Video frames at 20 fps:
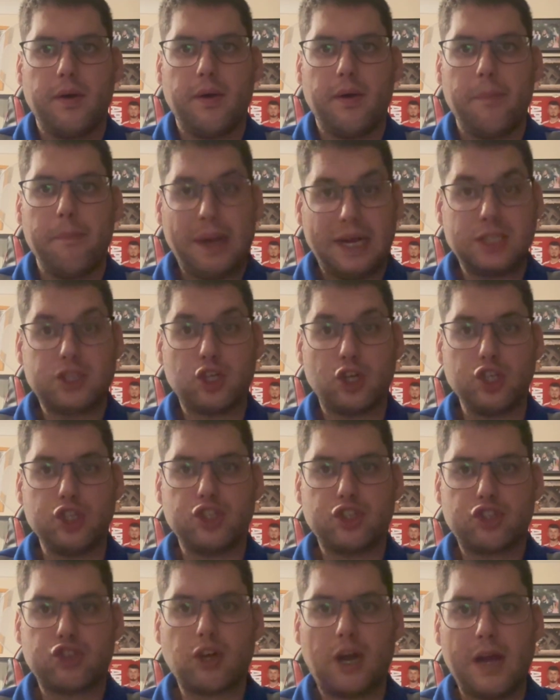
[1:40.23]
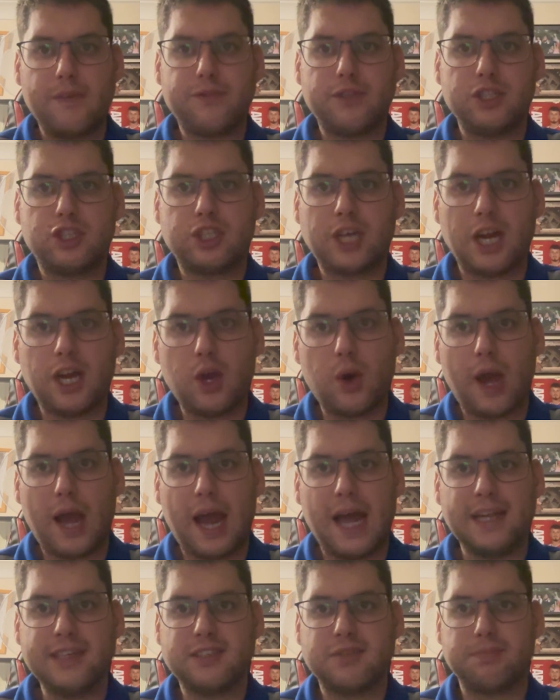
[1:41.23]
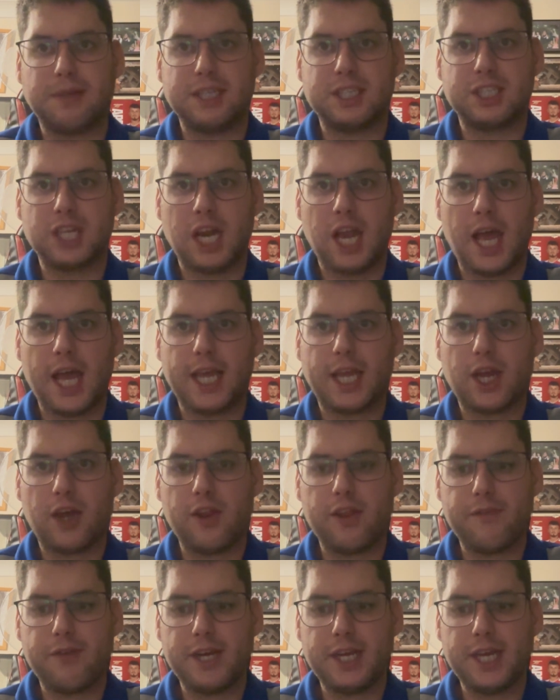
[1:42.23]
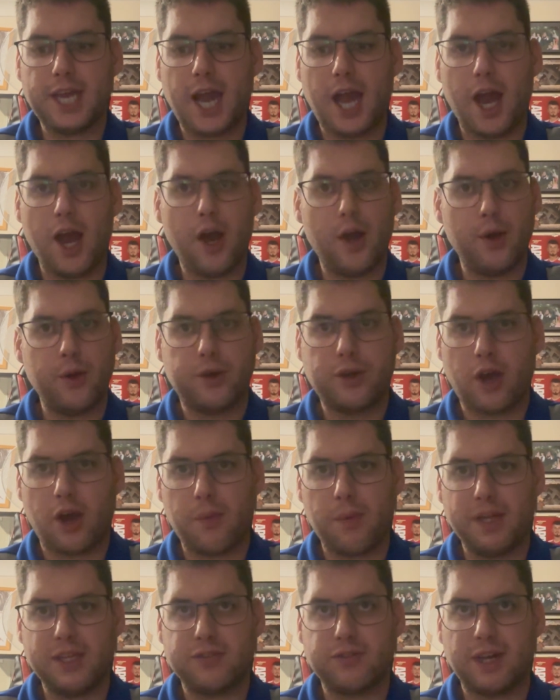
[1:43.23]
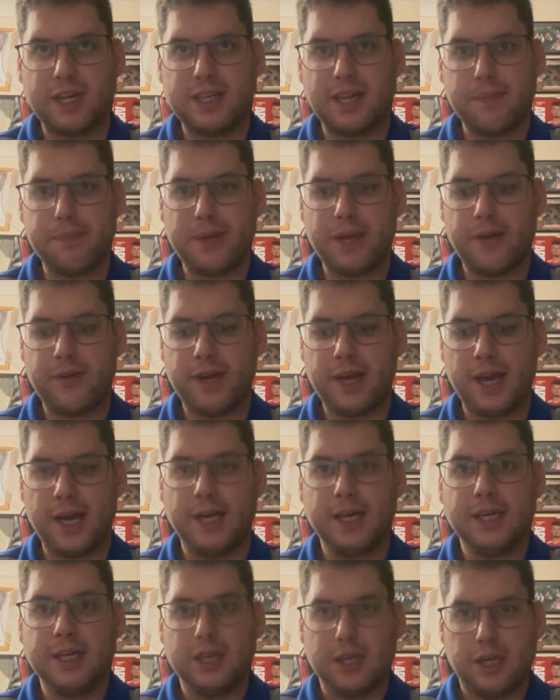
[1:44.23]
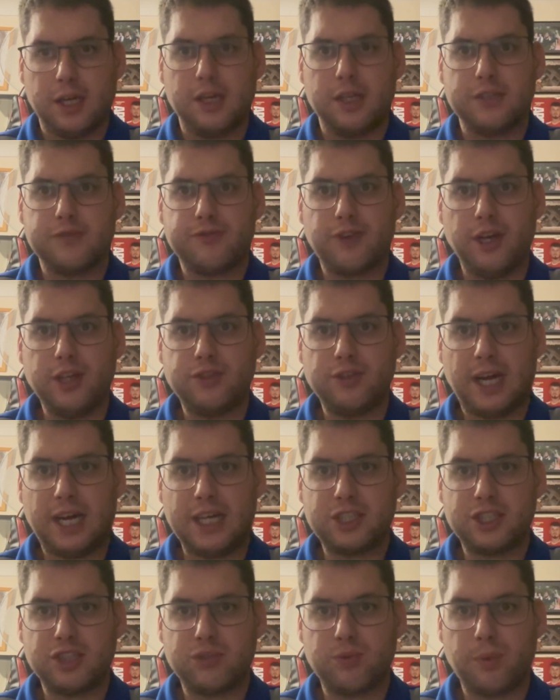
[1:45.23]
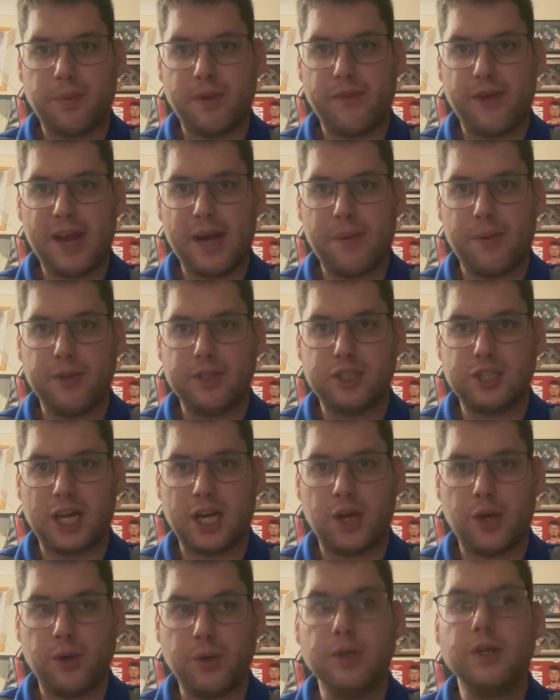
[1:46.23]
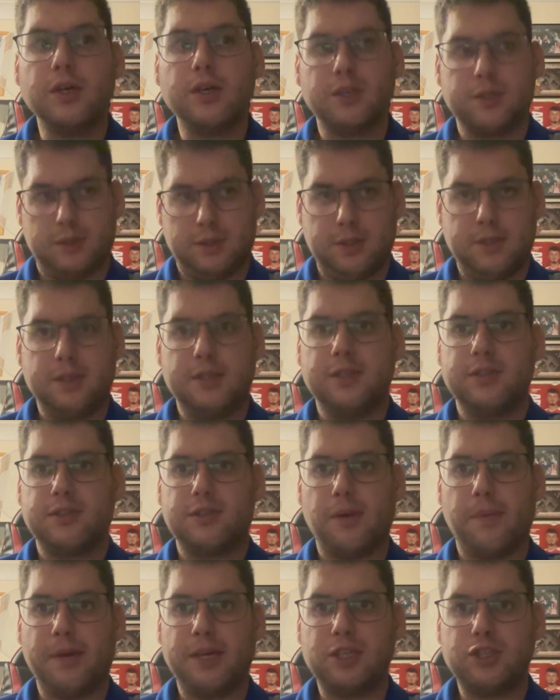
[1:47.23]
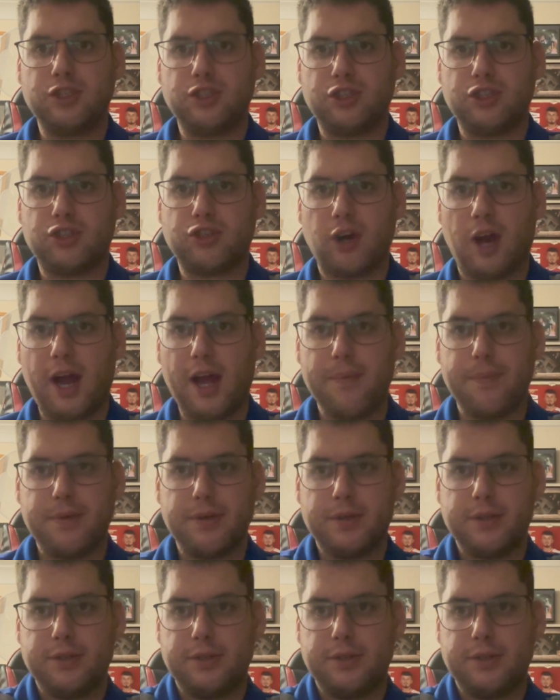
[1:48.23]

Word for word: Make sure you subscribe to the channel and smash the like on the video. Can't wait to ride Hyperia. First reactions will be available on the channel, so make sure you subscribe.